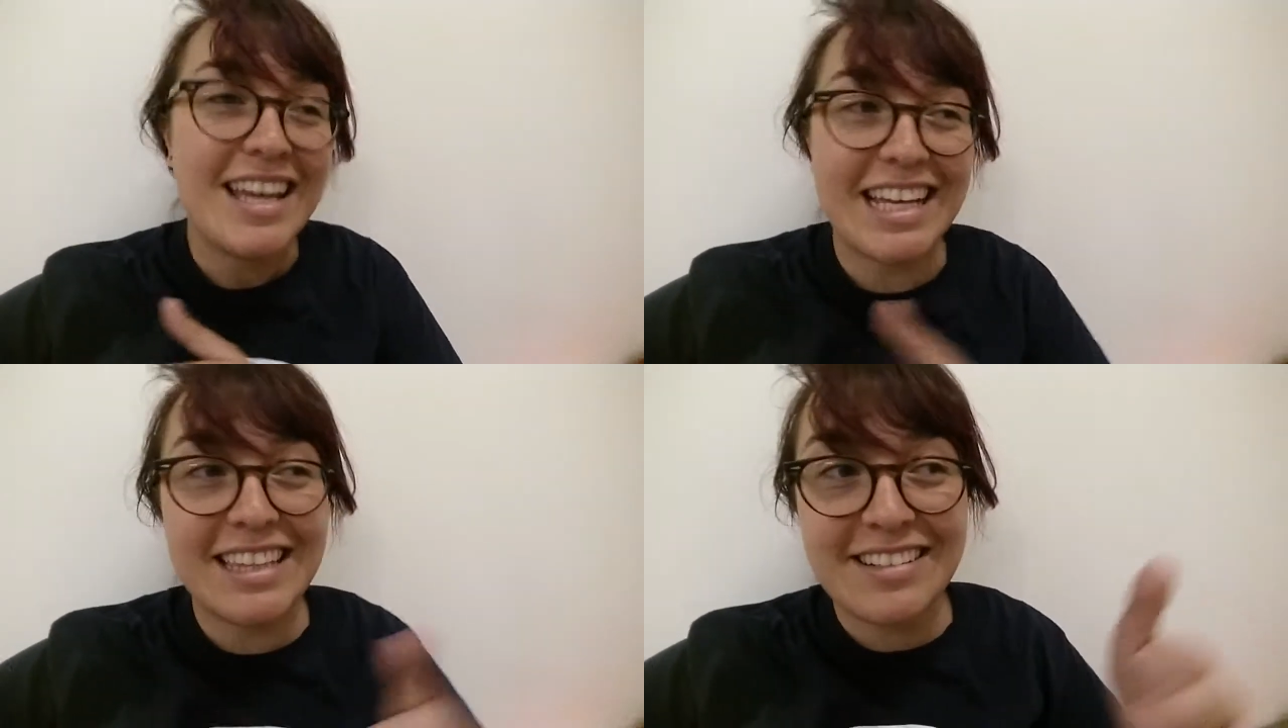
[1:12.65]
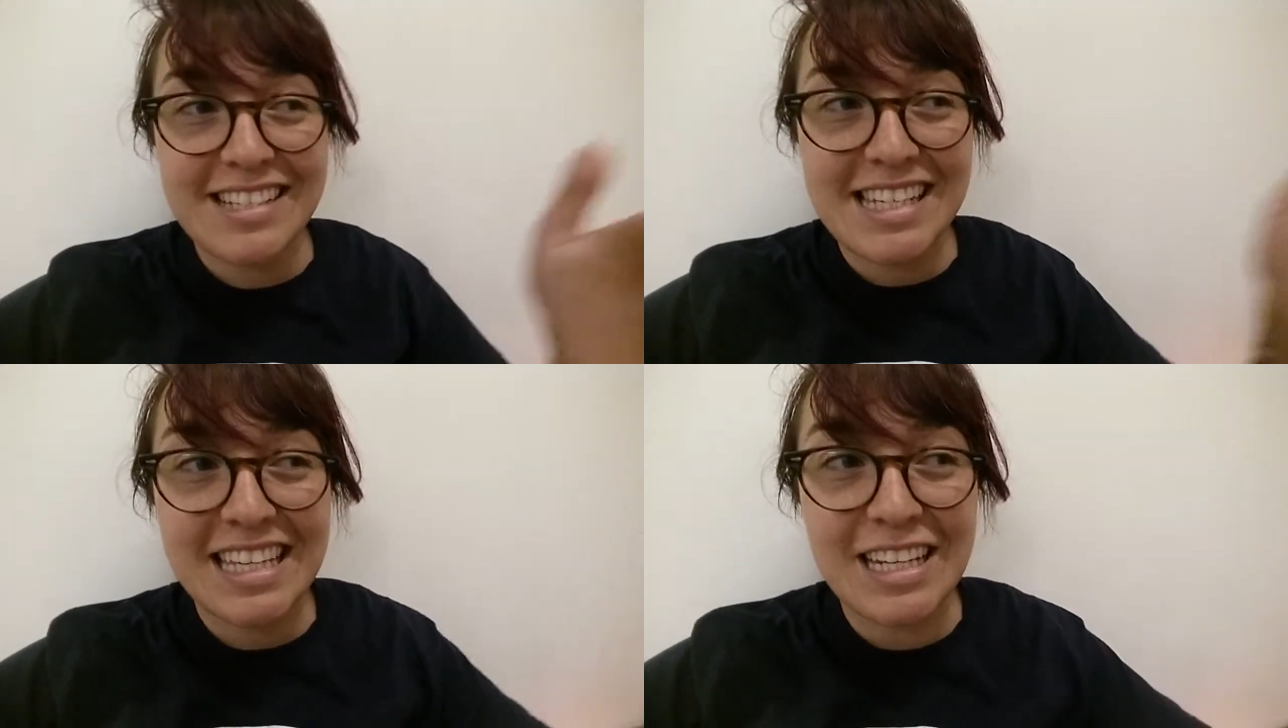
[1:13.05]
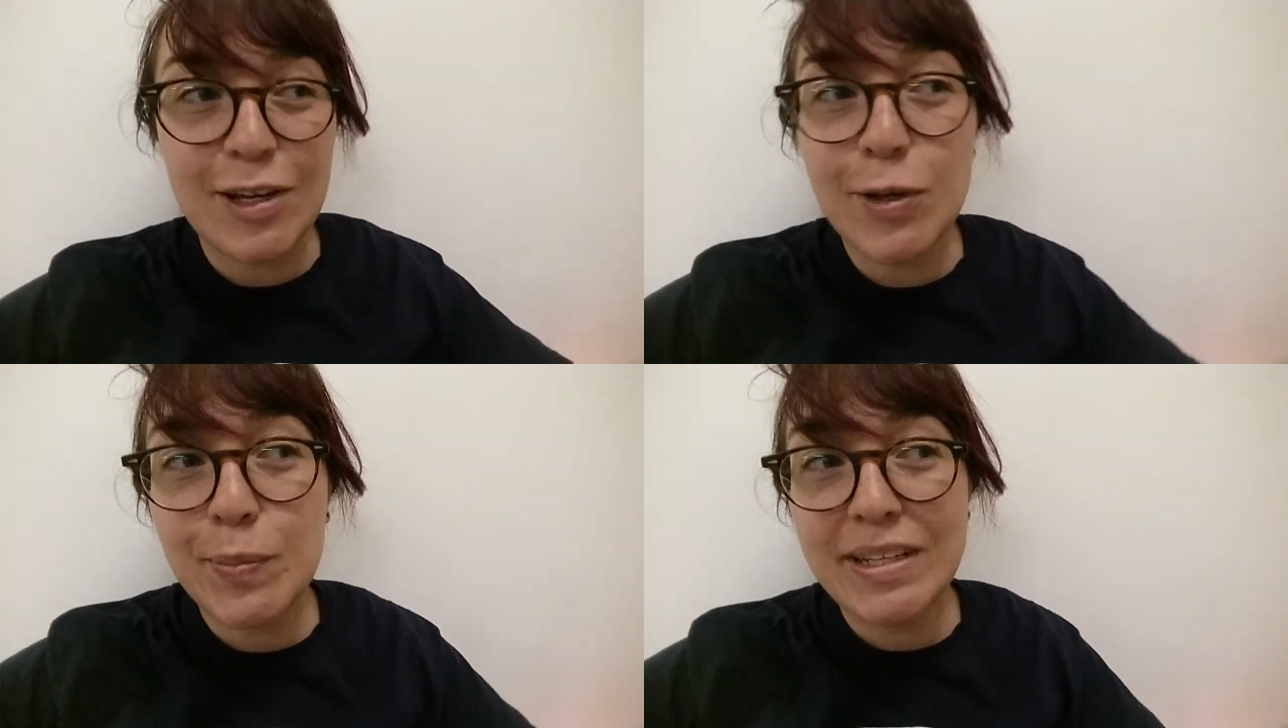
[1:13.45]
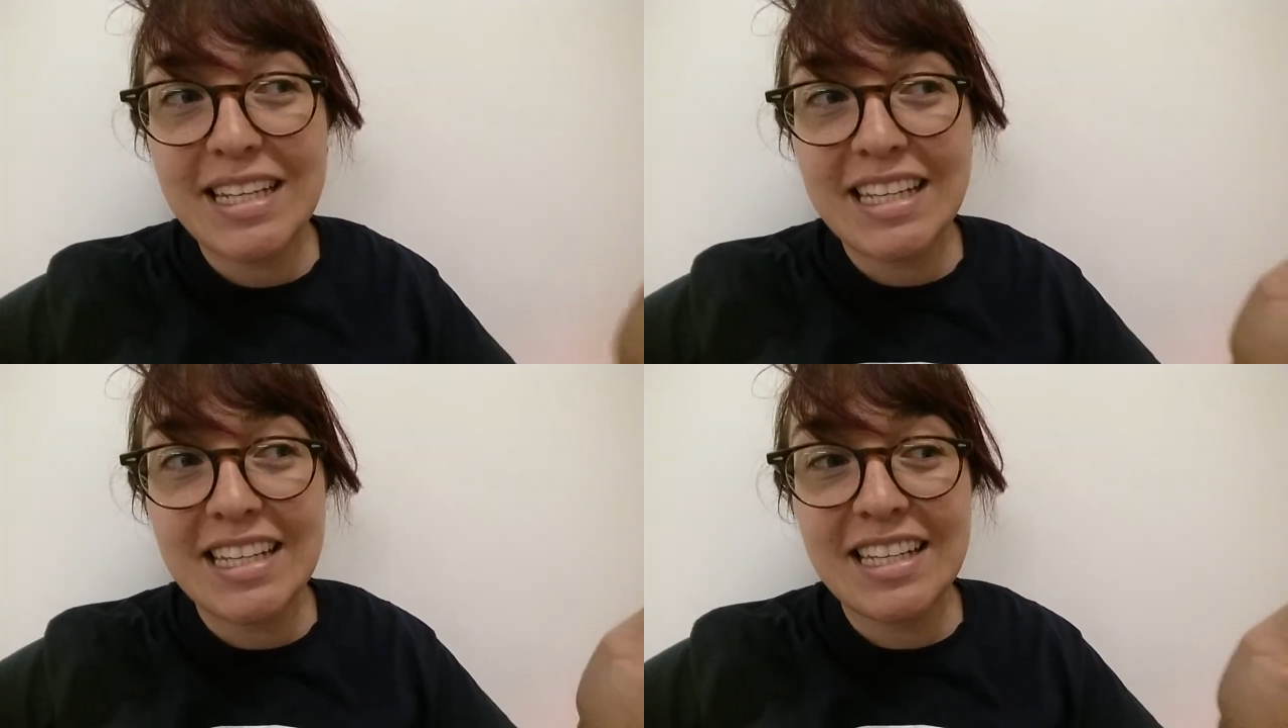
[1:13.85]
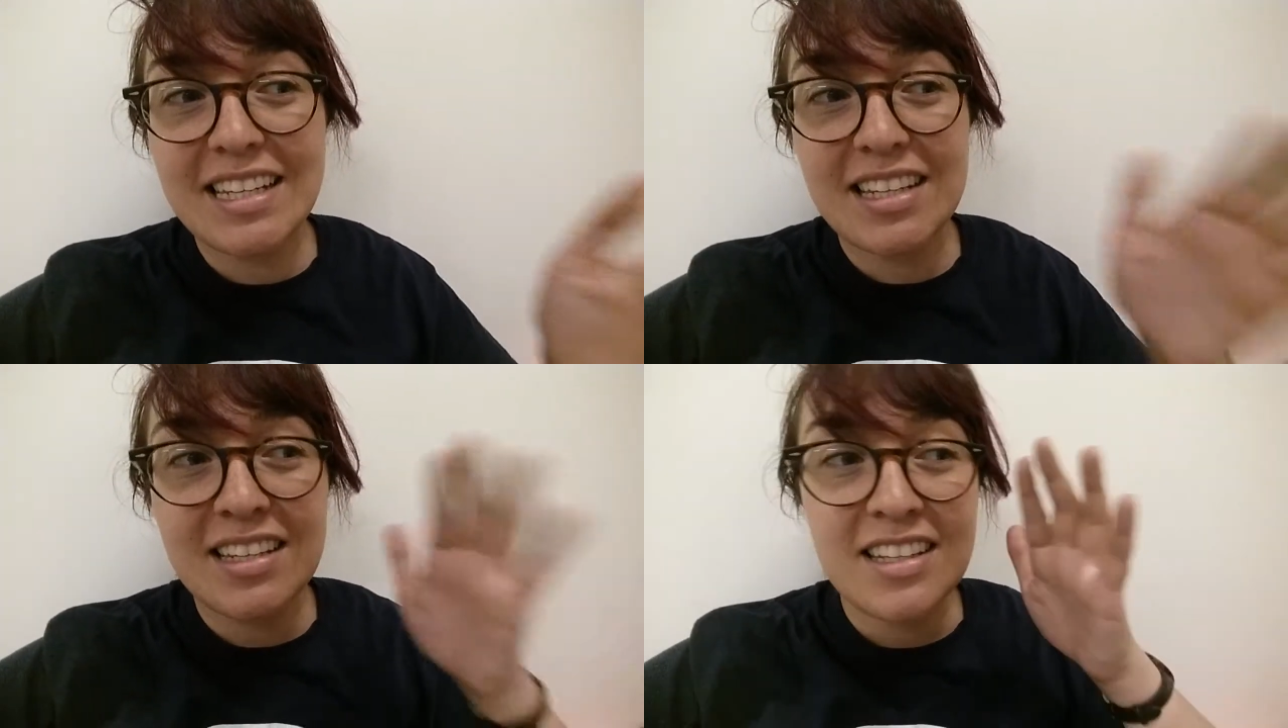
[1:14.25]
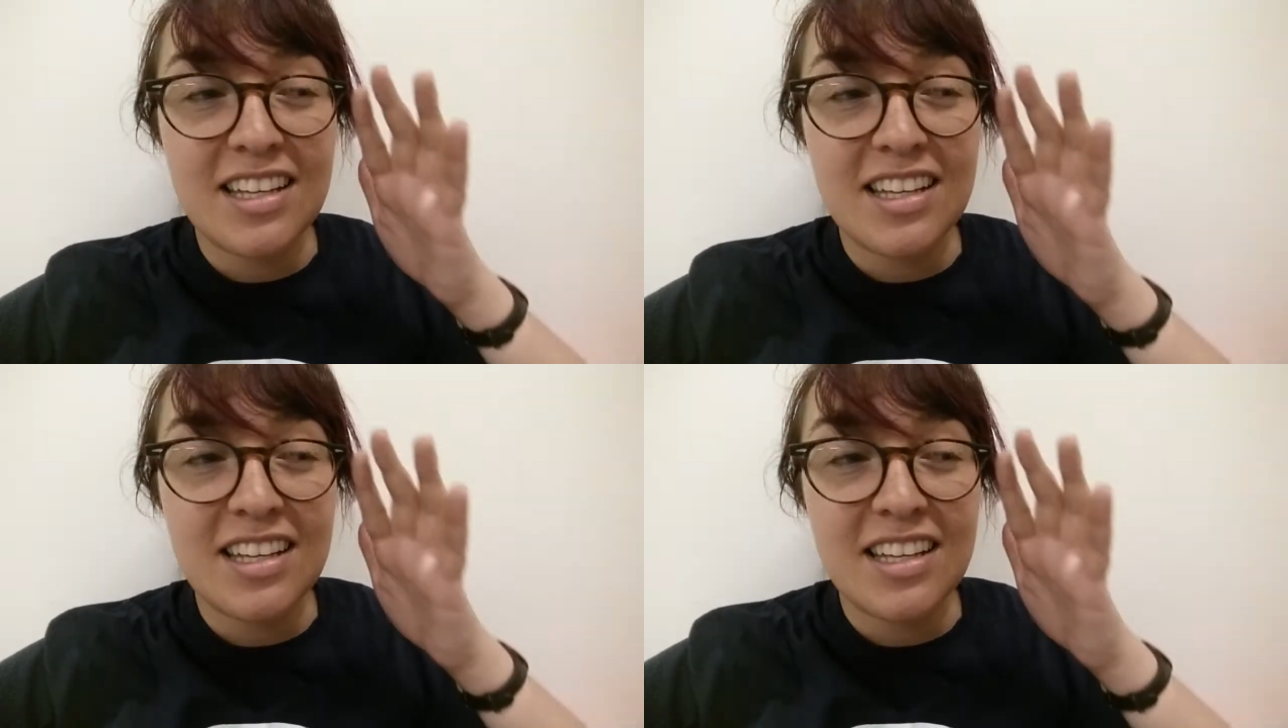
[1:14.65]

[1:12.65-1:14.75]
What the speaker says: and there's like an opening.